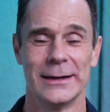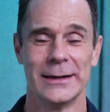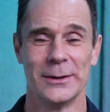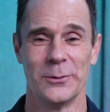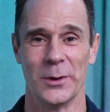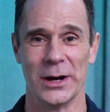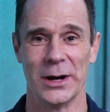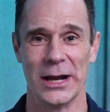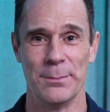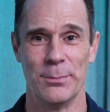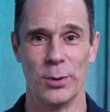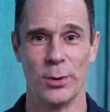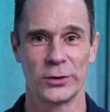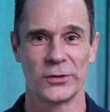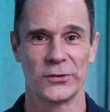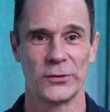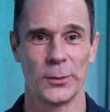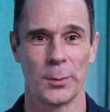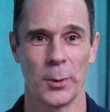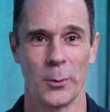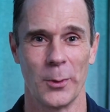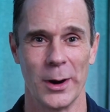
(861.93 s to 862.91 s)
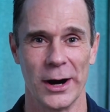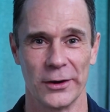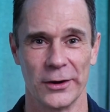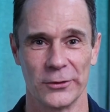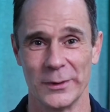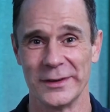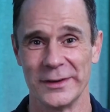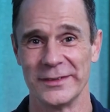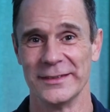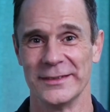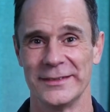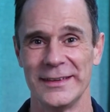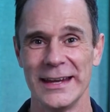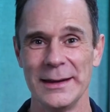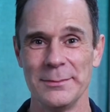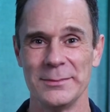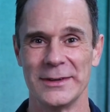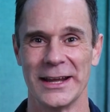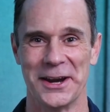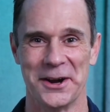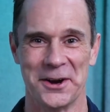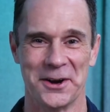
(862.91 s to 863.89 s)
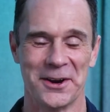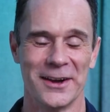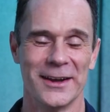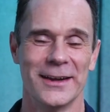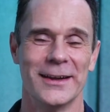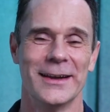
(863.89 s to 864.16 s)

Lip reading: when I booked Superware's recent team dinner